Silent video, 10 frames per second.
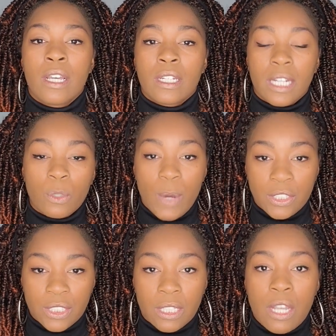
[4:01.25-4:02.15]
Good
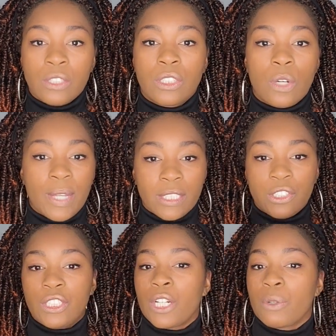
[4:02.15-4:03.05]
question. So in
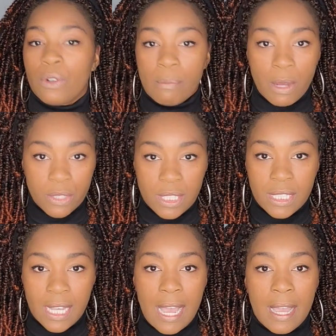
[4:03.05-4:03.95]
general, most of
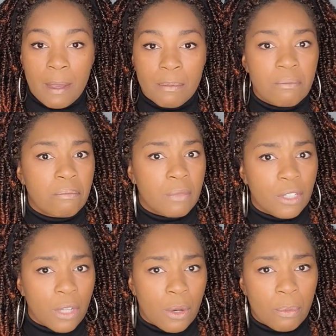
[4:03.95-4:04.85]
the time,
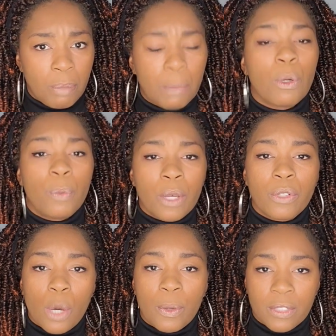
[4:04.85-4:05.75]
people will
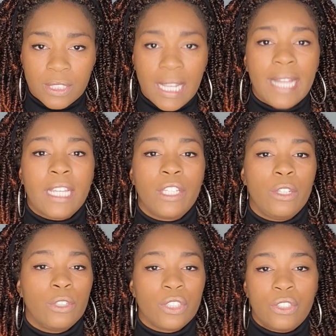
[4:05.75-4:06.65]
know what they're signing.
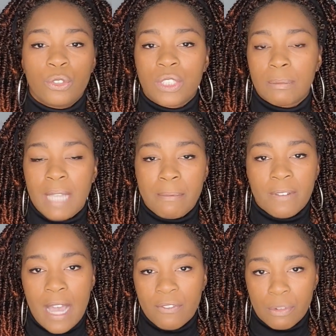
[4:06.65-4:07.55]
You usually do some type
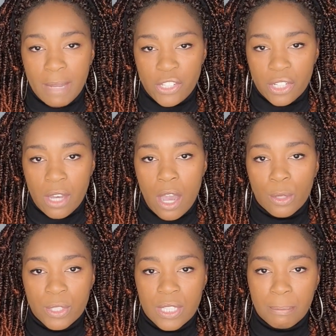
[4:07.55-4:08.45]
of confirmation
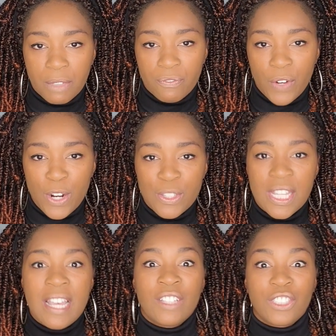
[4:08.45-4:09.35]
call or something first
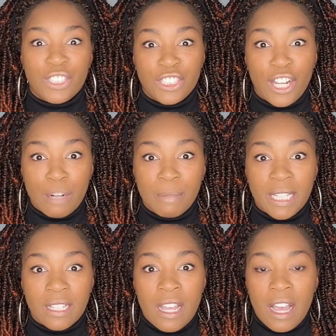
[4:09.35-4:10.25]
to
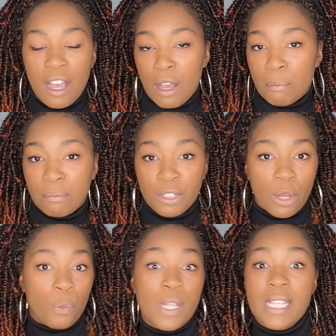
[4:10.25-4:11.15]
determine,
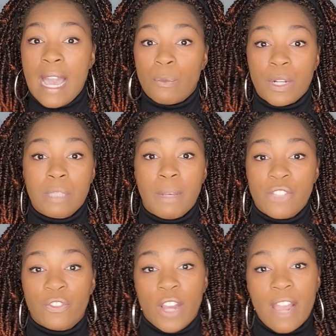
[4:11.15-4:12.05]
what time works
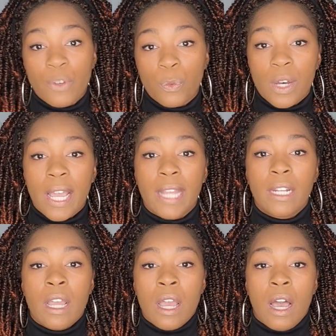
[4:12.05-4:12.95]
best for everyone,
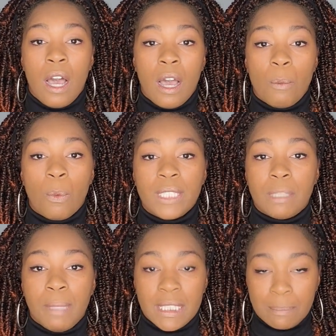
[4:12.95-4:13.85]
what
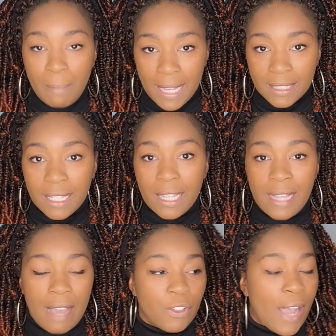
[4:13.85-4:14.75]
to be expected,
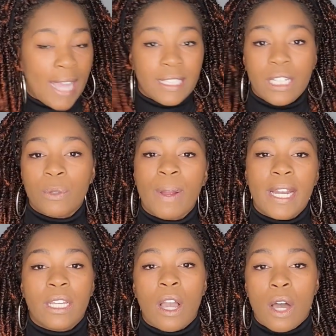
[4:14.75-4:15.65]
have your ID
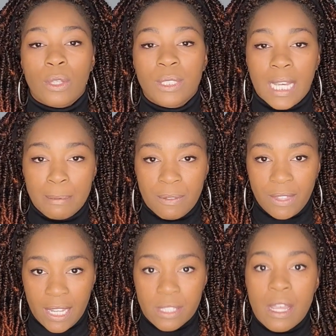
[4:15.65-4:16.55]
ready, all those types of
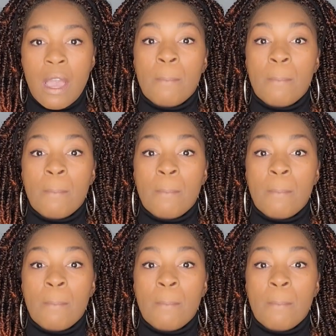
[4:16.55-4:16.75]
things.